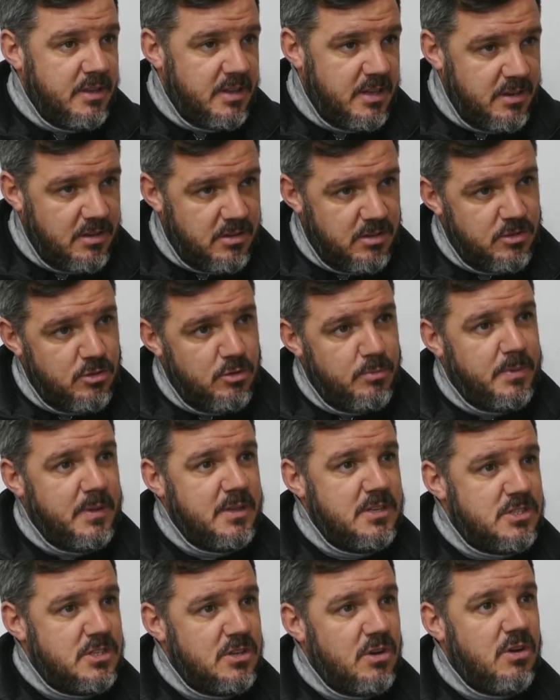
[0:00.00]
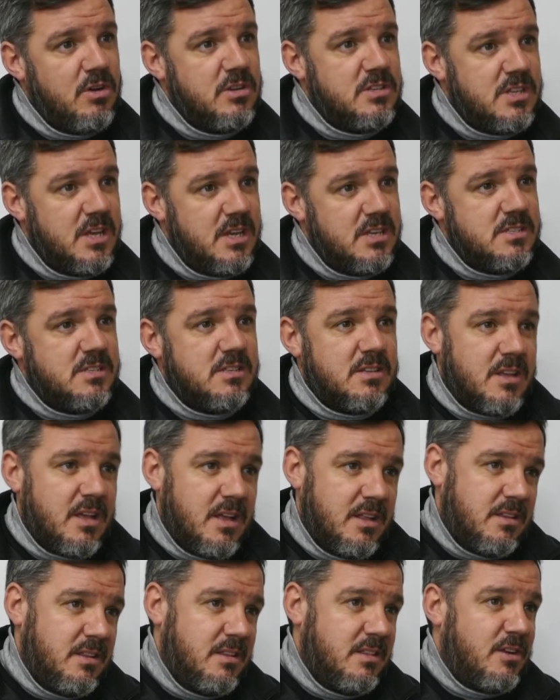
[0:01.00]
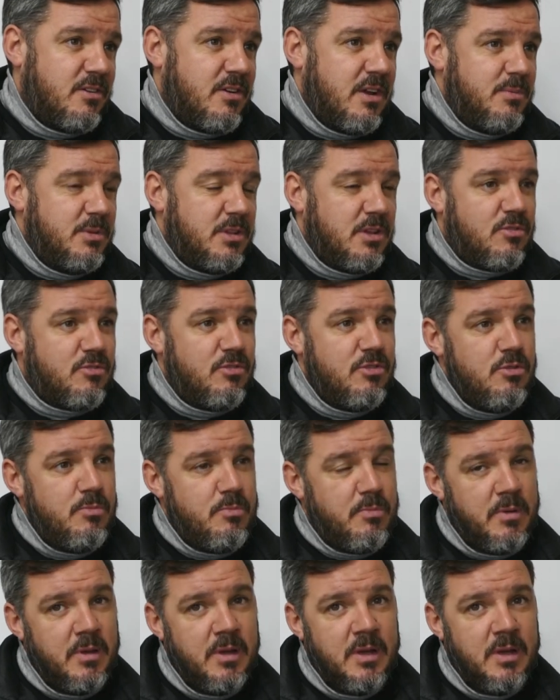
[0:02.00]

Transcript: Then you've got to do a P C R test, can't integrate with the group.